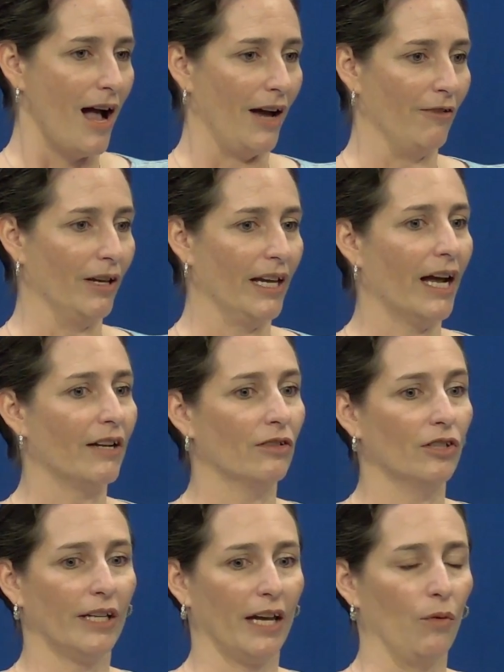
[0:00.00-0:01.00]
I really had to
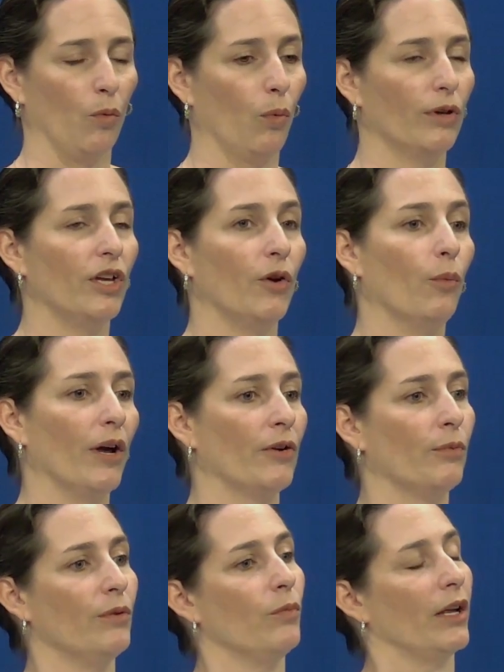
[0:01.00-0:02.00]
look at, where
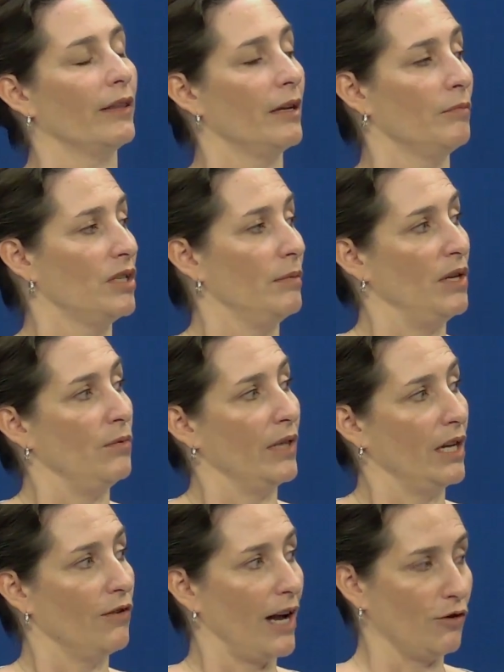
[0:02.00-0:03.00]
do we want them to be when
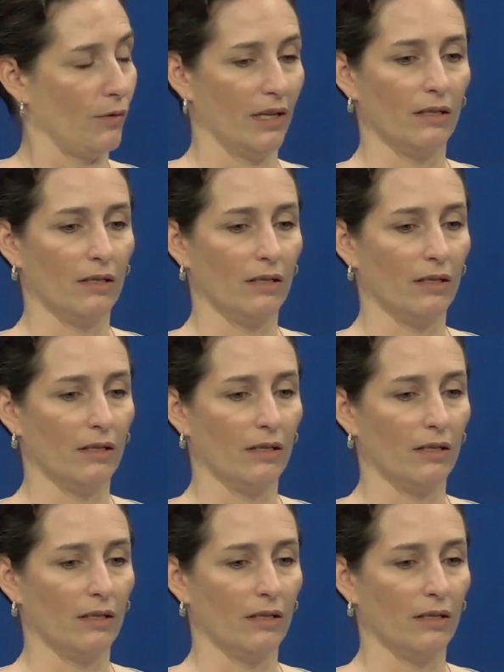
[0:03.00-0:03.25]
they graduate?